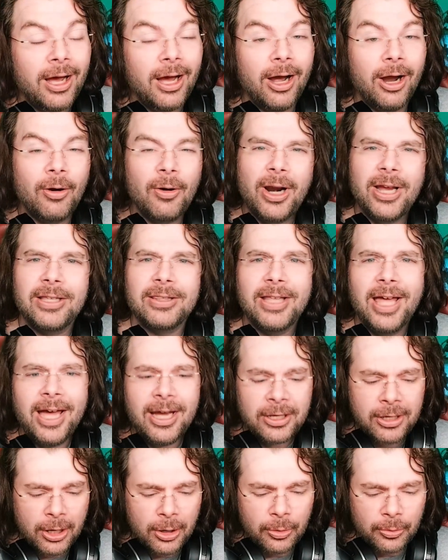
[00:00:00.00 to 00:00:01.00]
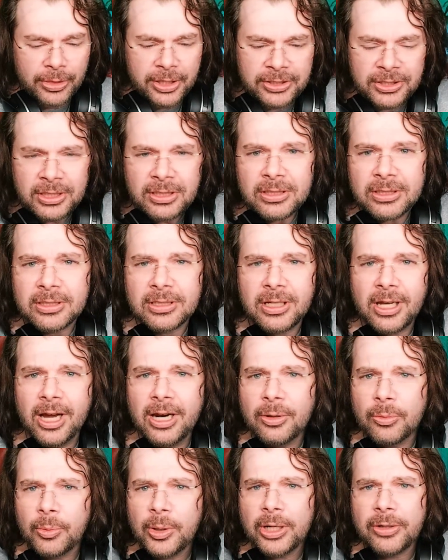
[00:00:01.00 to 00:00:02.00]
All right, Echo. This is
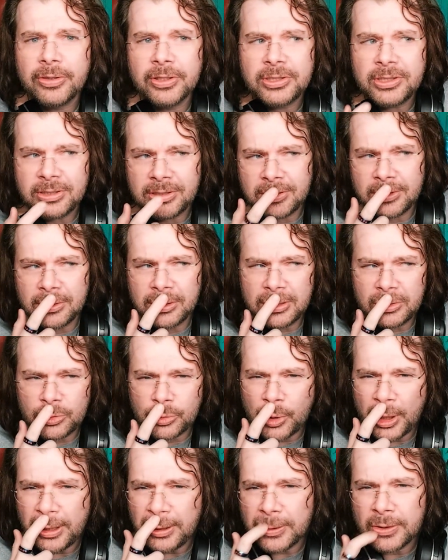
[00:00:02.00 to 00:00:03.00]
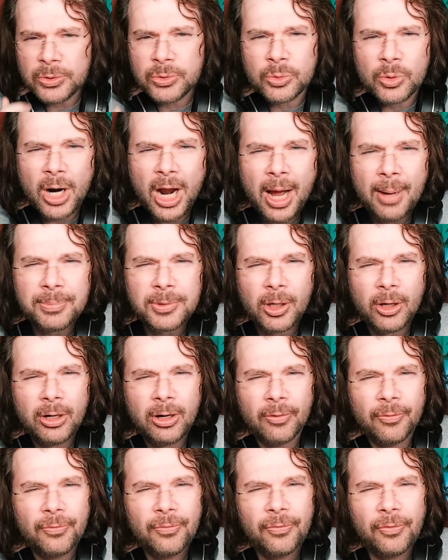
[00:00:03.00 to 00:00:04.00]
kind of weird. This trailer dropped on
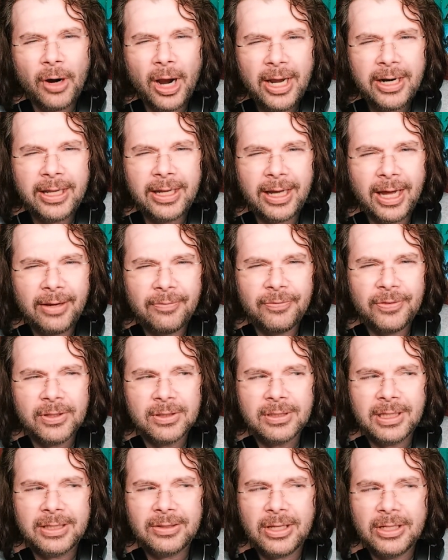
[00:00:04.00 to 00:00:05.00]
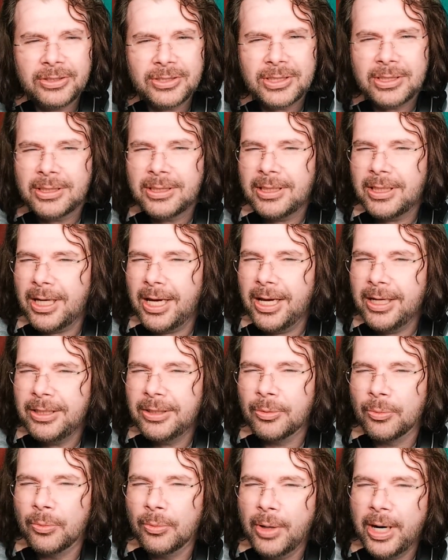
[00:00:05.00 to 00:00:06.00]
a Friday. I feel like that's kind
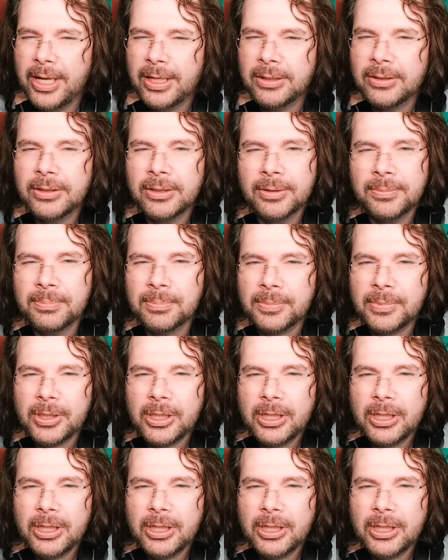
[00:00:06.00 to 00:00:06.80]
of random.